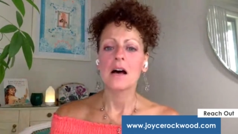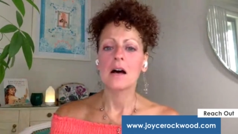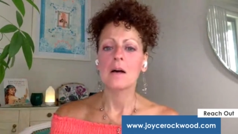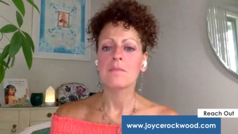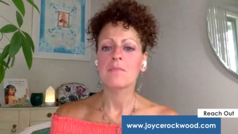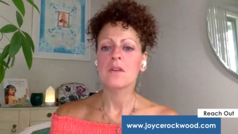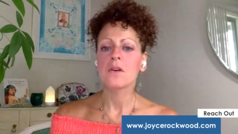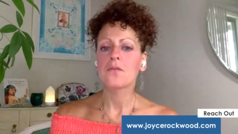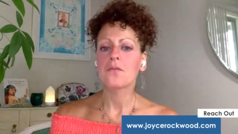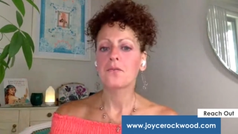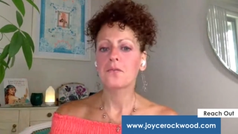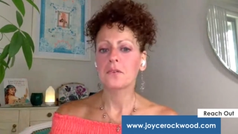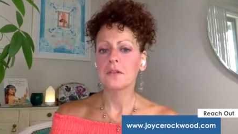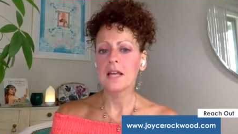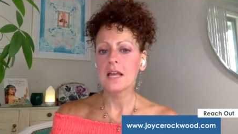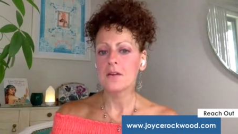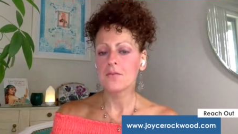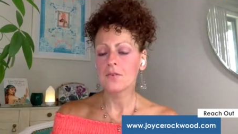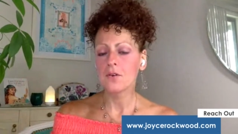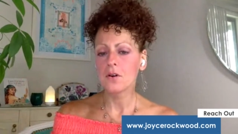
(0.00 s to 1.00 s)
Um,
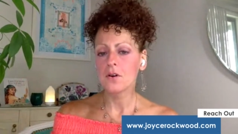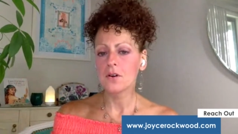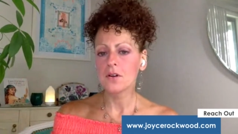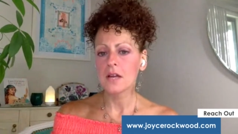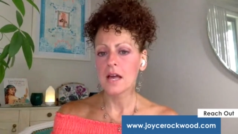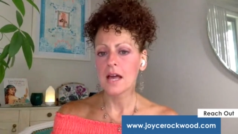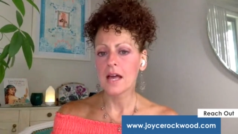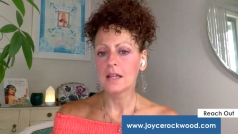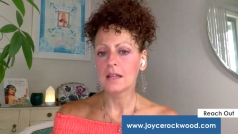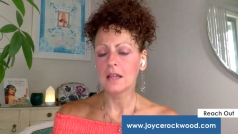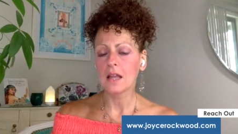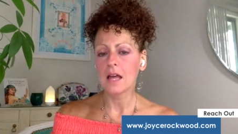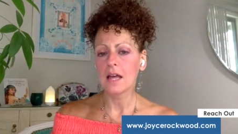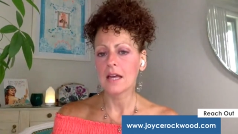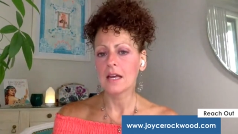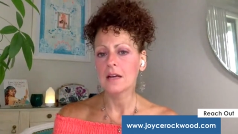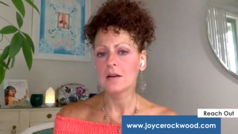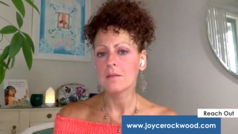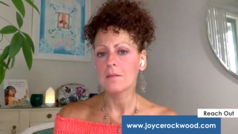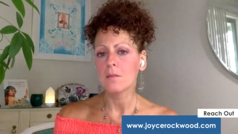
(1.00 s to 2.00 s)
flavored and
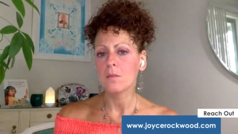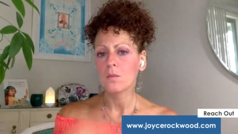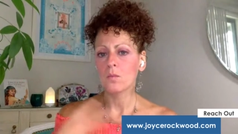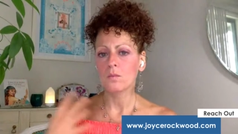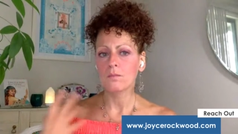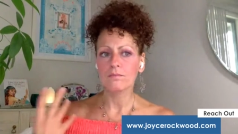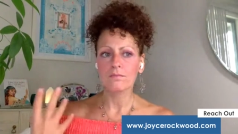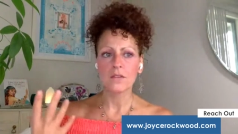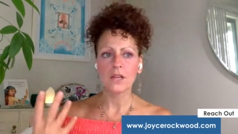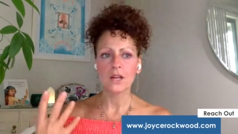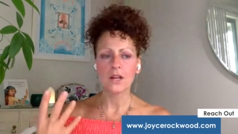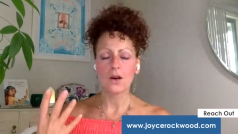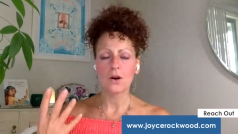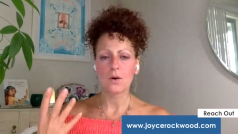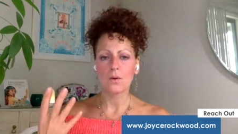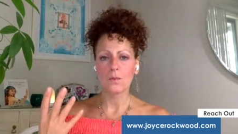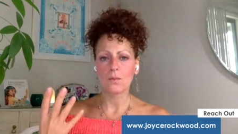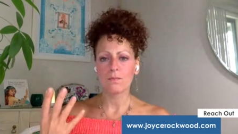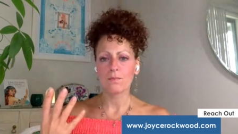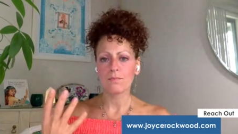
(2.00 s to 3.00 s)
like, you
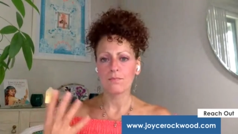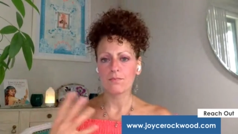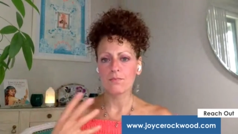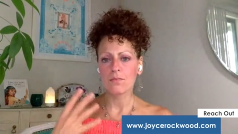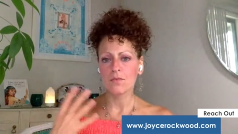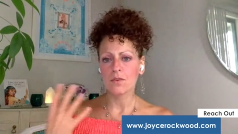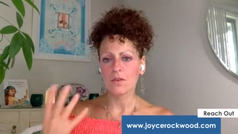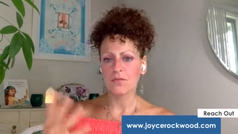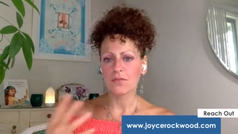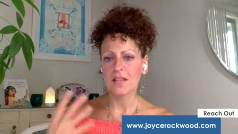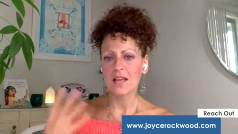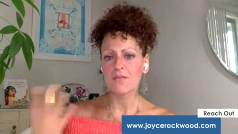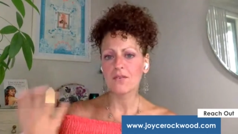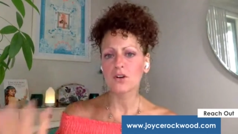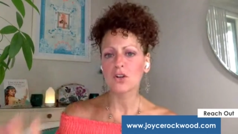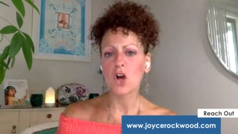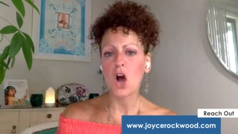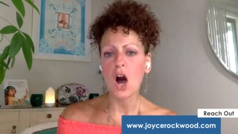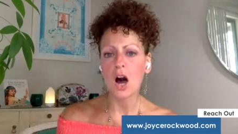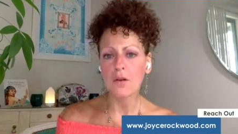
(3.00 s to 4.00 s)
know,
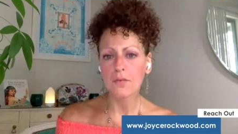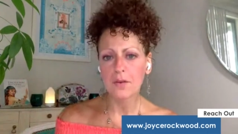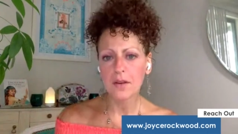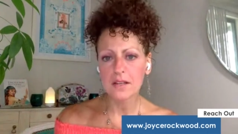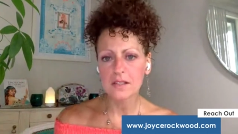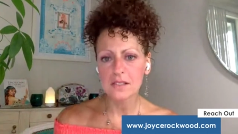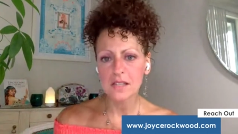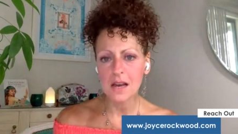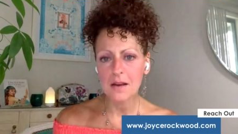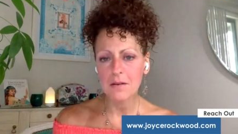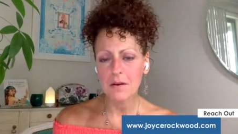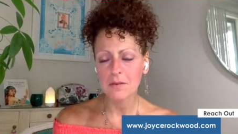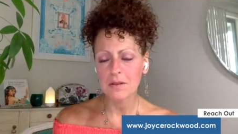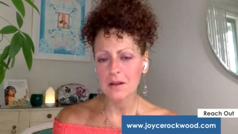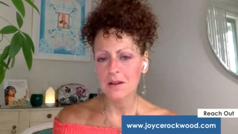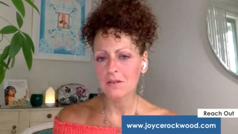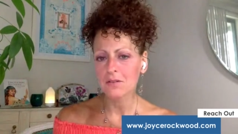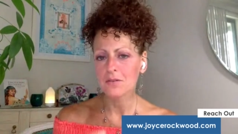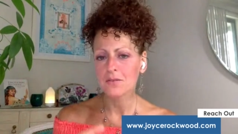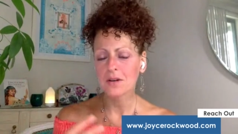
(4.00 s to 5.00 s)
flavored coffees. I,
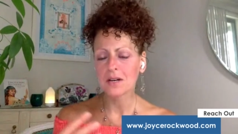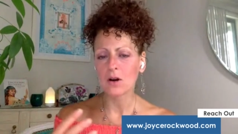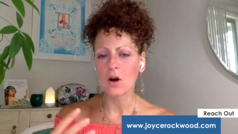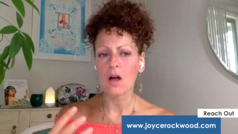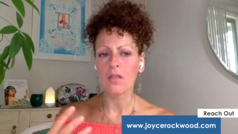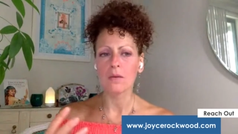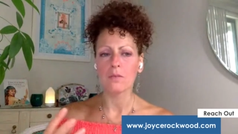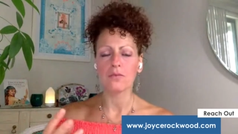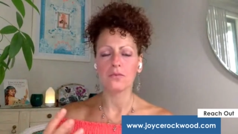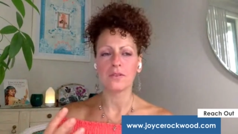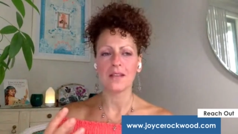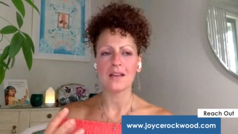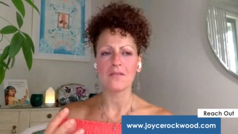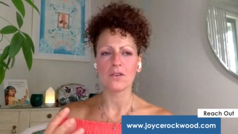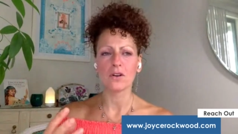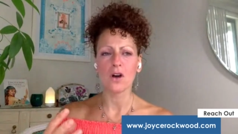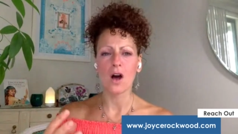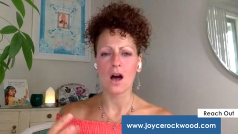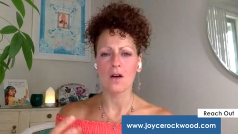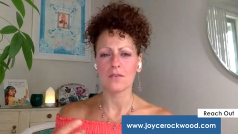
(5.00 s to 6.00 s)
I don't even want to call them
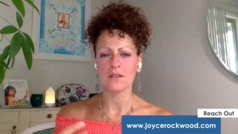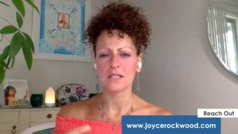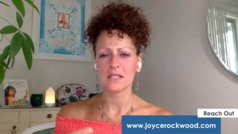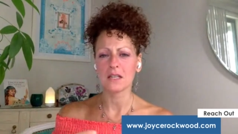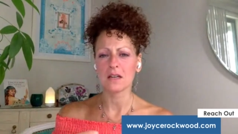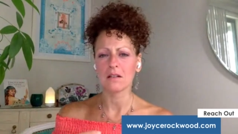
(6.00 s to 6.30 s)
flavored coffees.